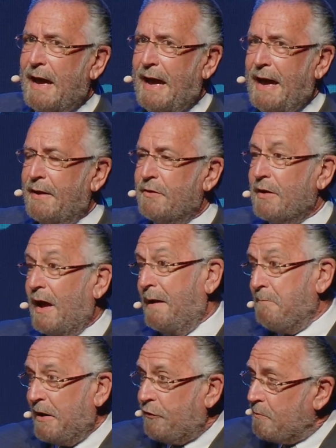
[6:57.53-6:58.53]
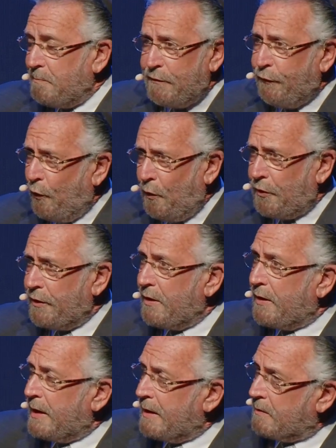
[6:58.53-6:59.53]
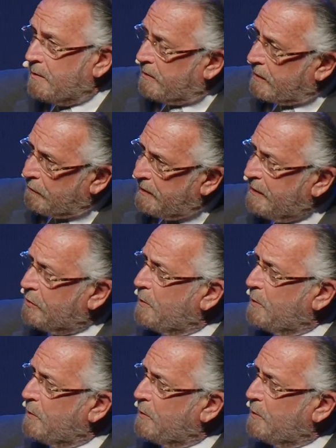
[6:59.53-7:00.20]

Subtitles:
And I mentioned before that the degree to